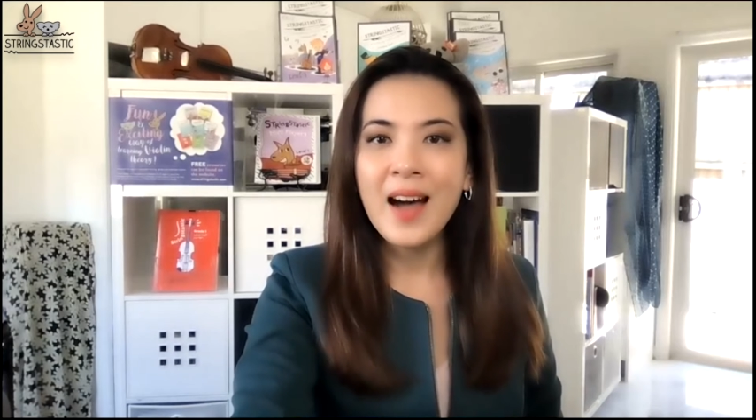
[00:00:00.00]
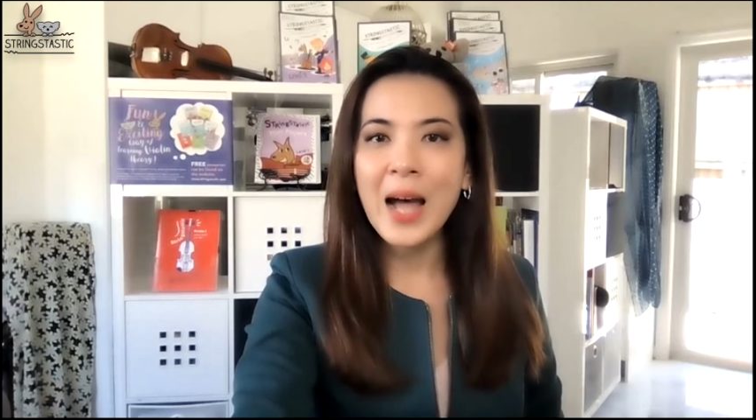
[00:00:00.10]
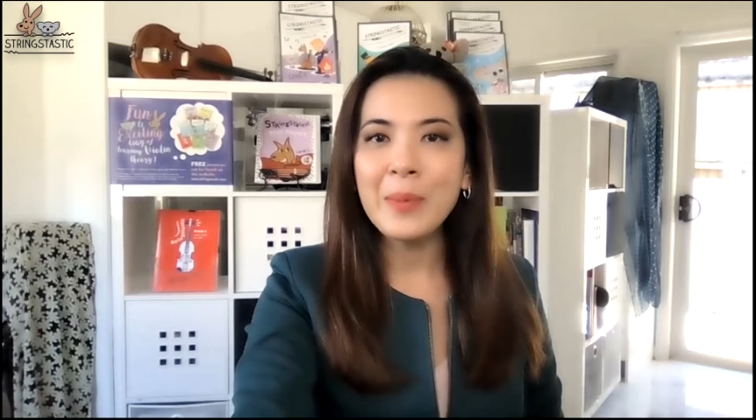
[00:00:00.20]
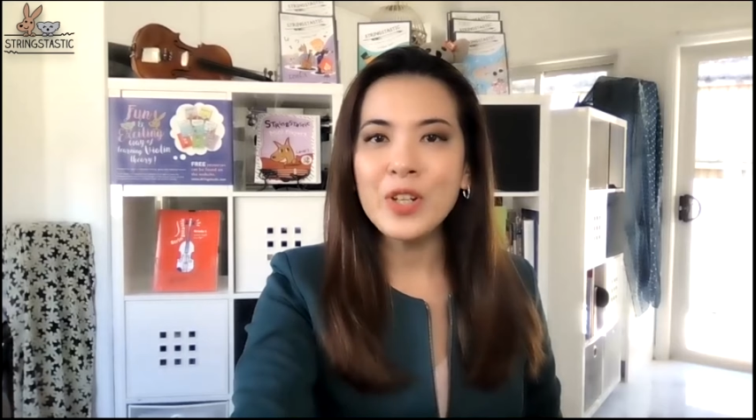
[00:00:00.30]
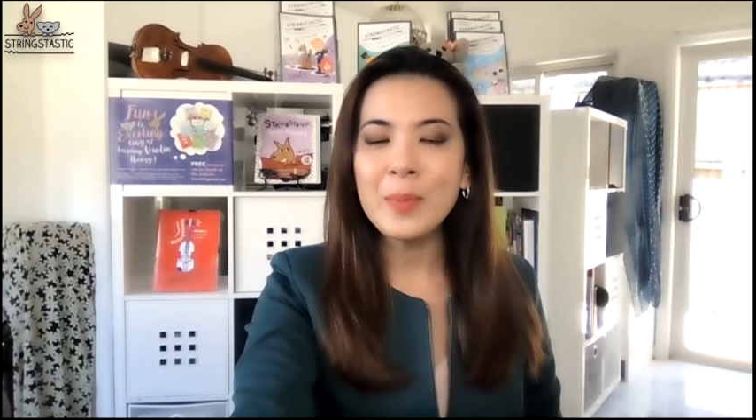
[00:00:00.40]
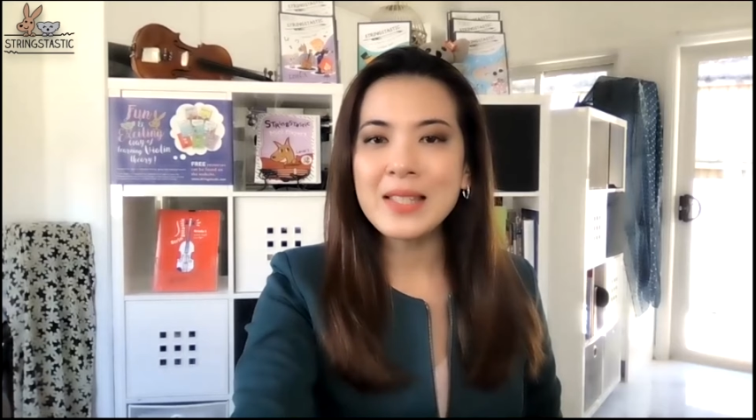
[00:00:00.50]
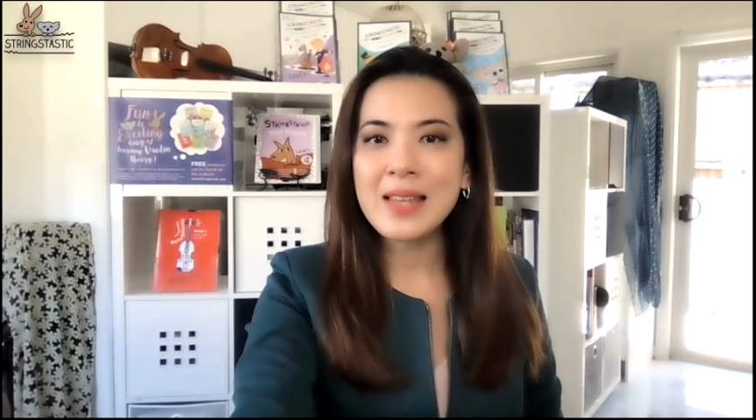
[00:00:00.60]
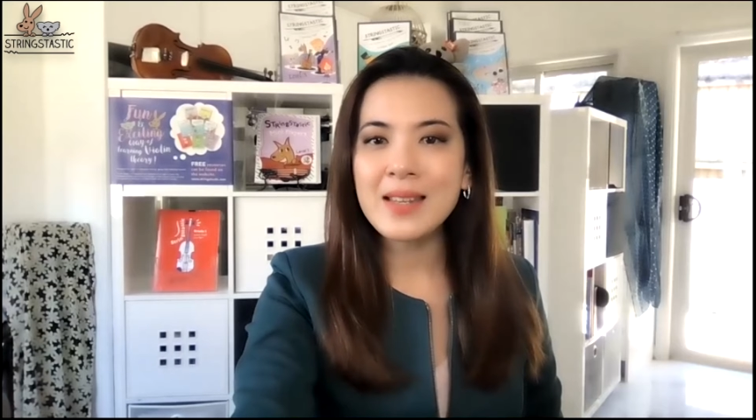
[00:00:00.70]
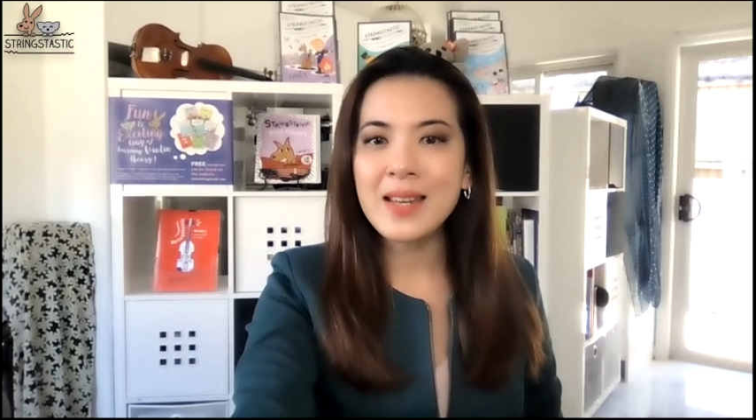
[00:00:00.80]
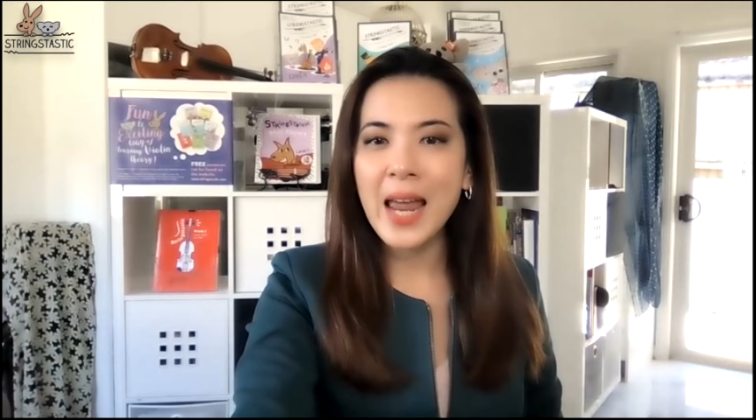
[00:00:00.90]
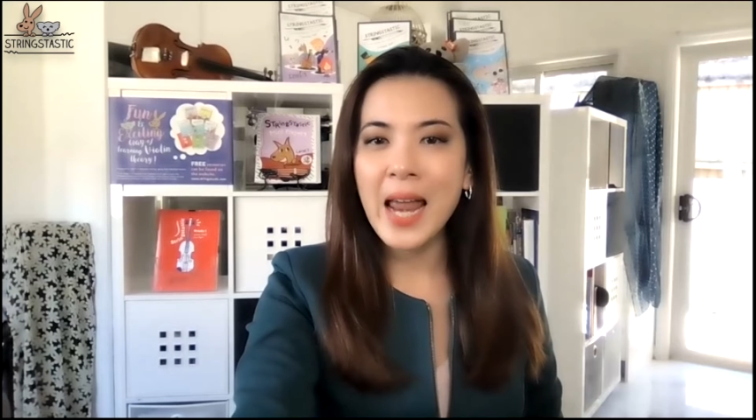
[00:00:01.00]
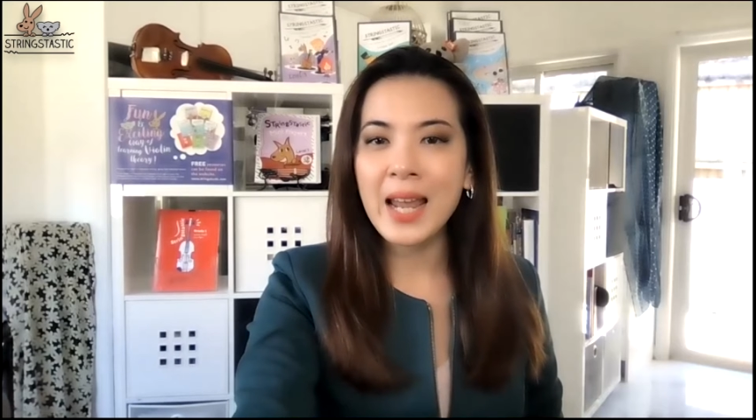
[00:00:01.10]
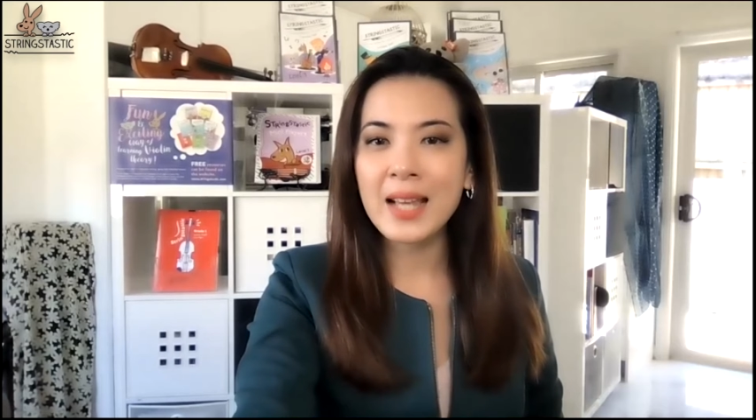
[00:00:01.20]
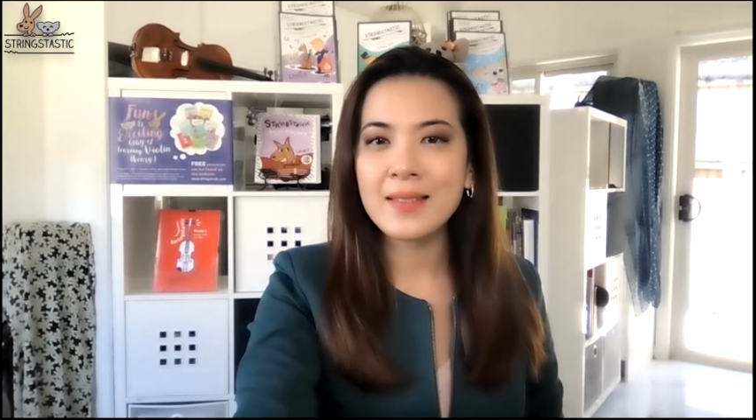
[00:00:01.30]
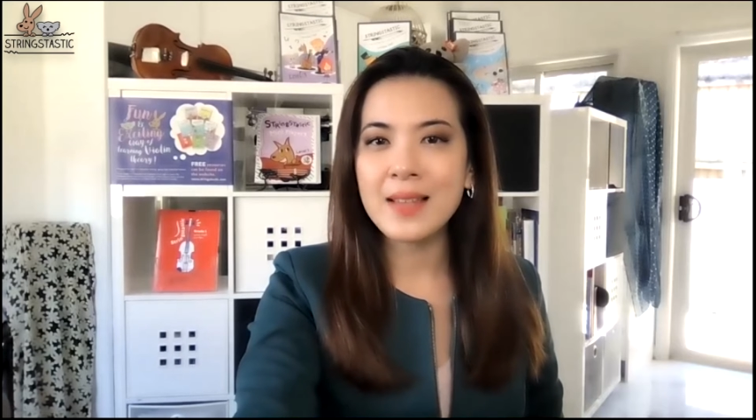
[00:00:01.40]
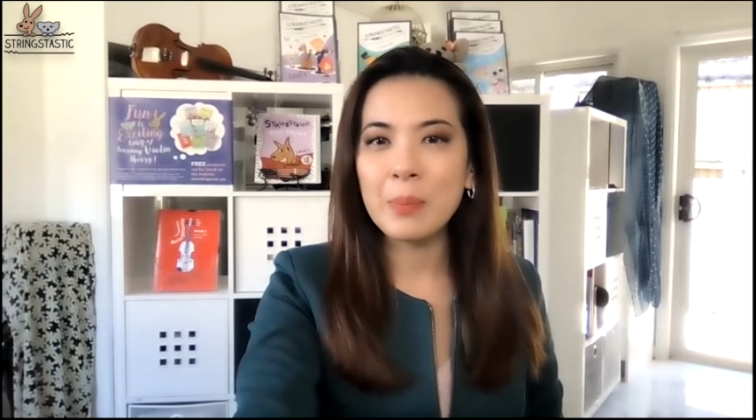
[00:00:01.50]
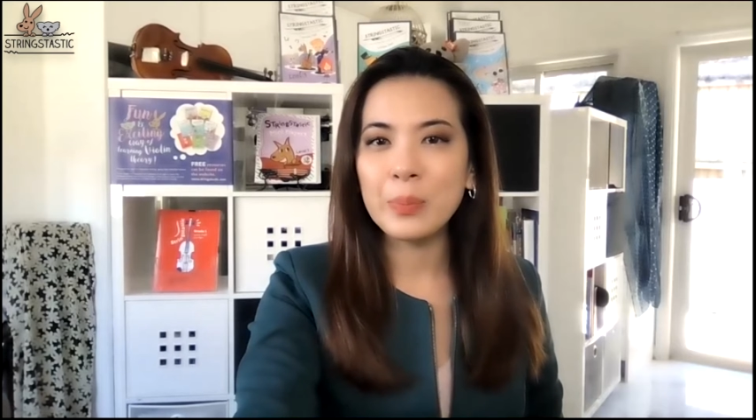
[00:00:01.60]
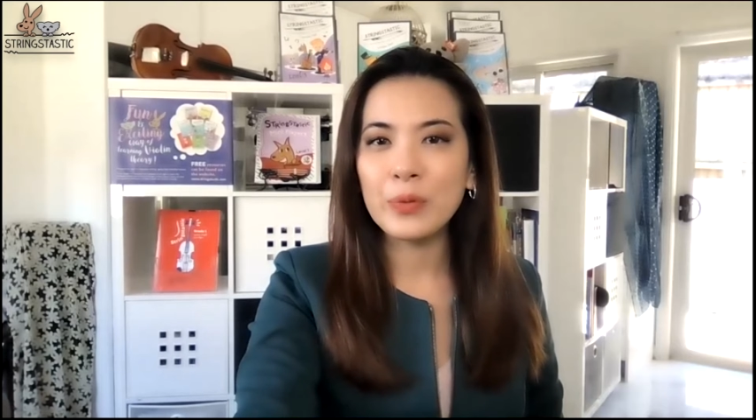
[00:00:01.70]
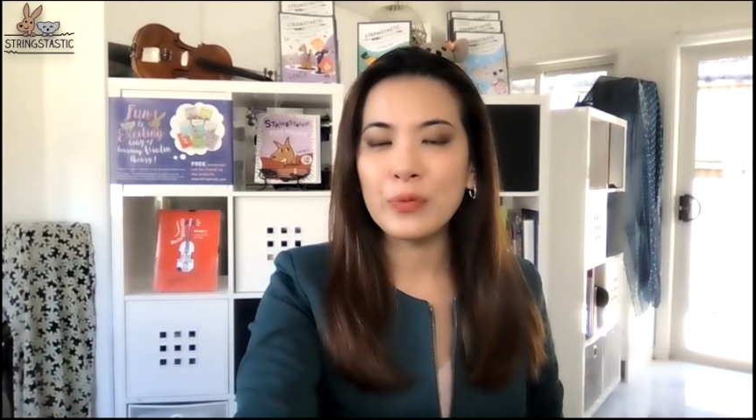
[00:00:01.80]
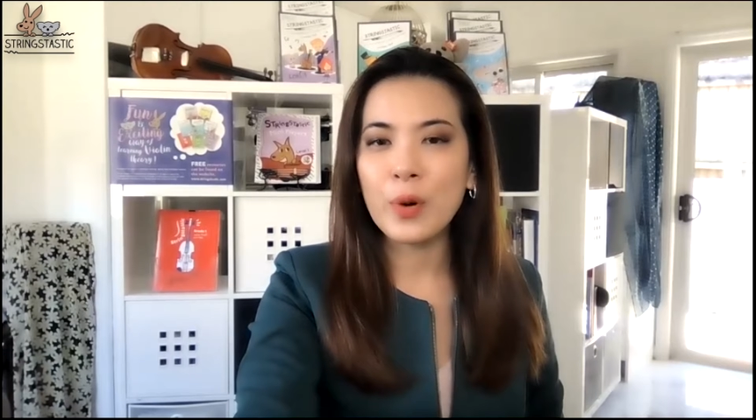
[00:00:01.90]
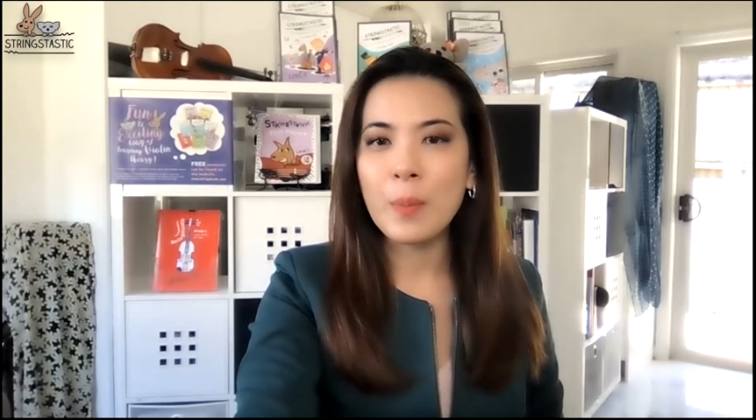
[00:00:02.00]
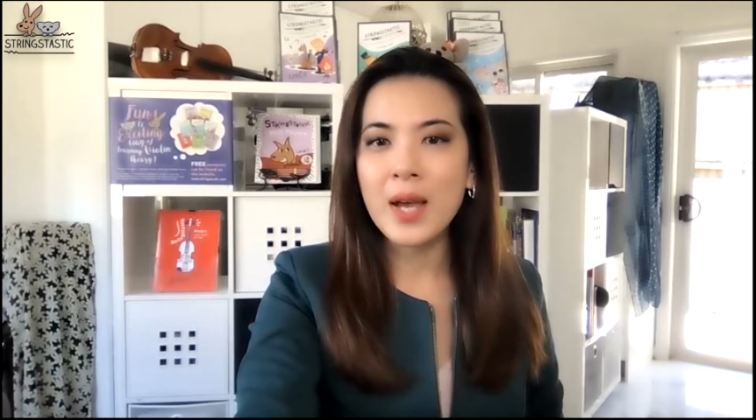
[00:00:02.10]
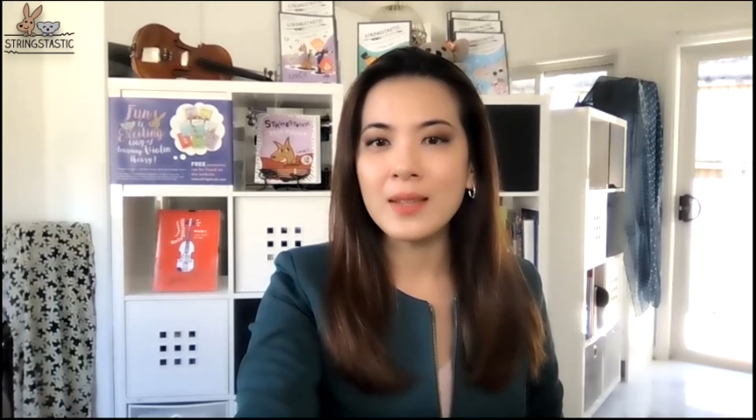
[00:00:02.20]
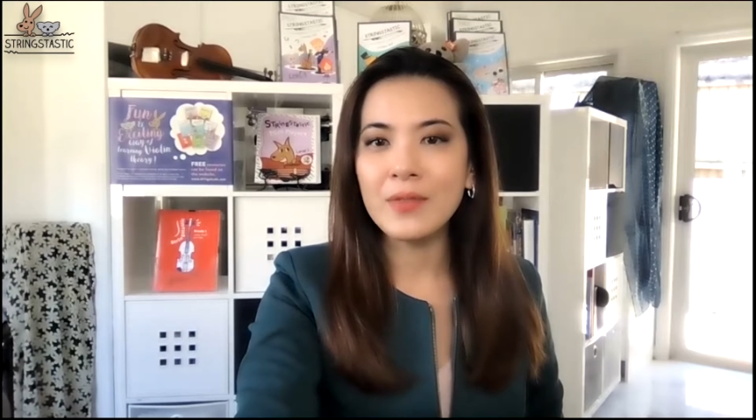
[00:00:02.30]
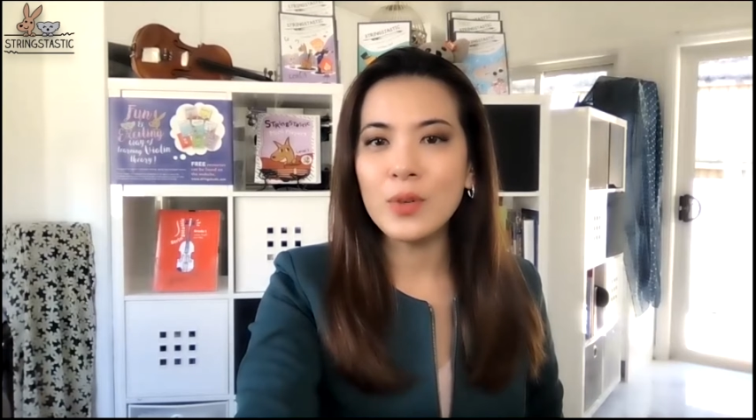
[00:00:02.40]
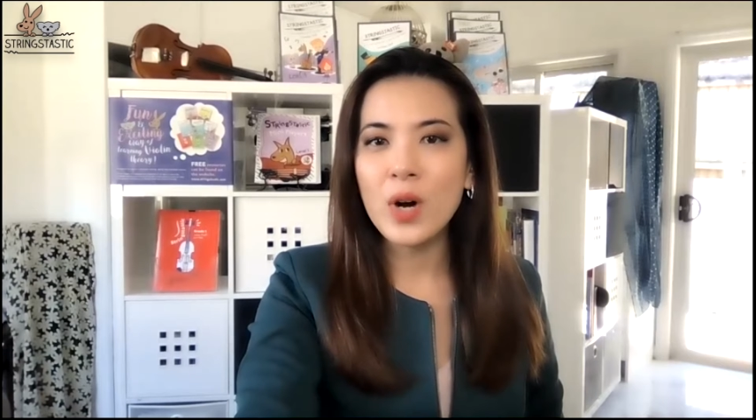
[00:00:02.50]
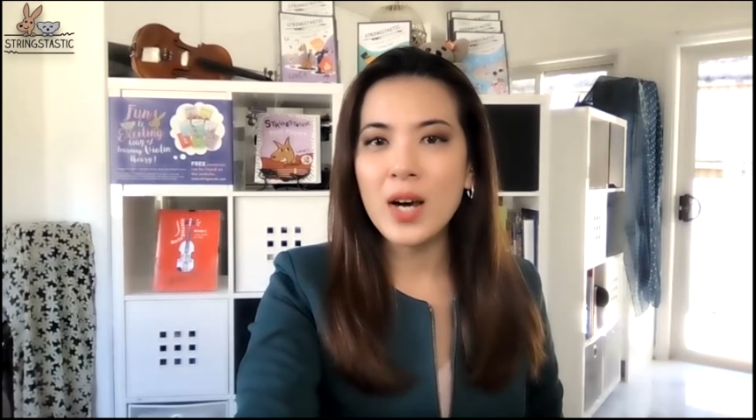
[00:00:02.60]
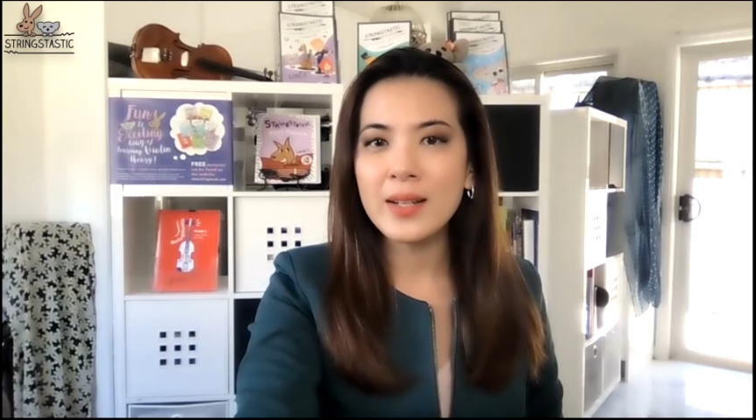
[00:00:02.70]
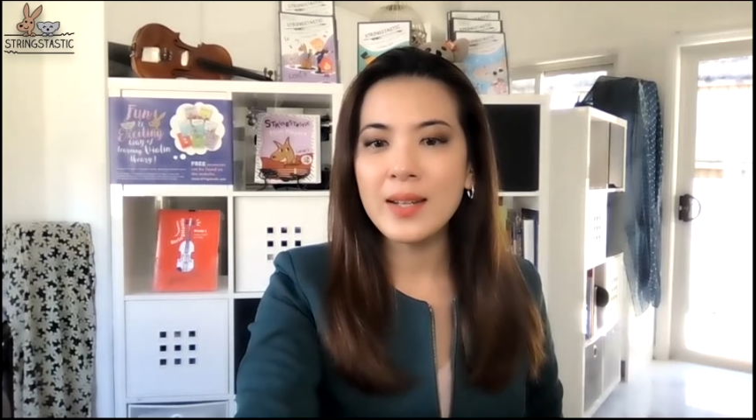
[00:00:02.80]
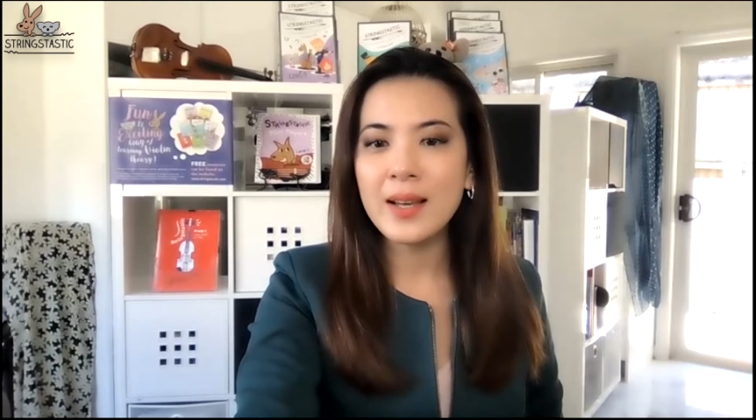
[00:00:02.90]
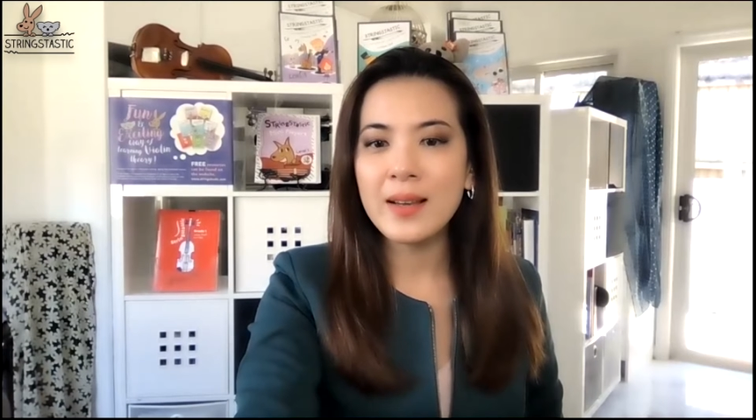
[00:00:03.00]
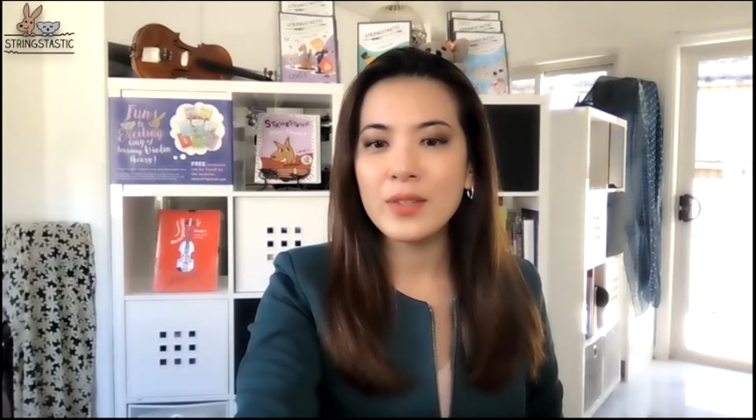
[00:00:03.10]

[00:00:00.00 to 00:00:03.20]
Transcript: I'm going to be taking an example from my level one